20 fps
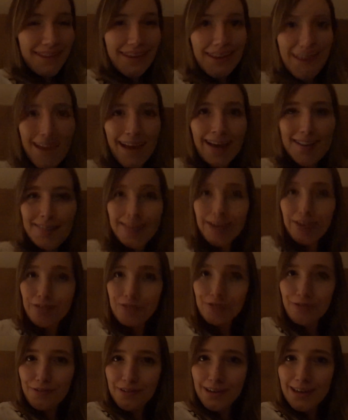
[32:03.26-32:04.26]

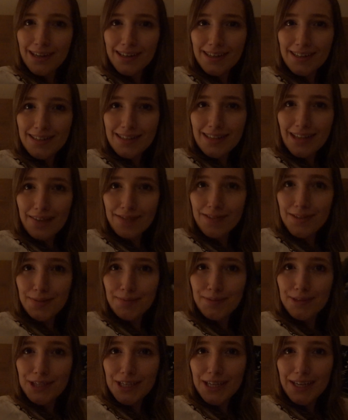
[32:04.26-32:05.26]
Gandalf really does have
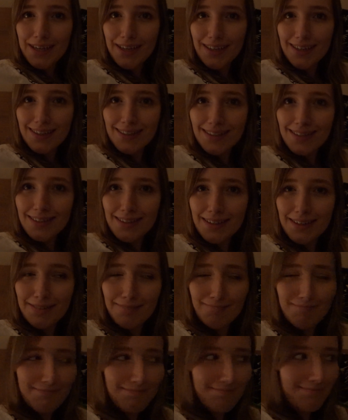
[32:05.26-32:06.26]
some cheek, doesn't he?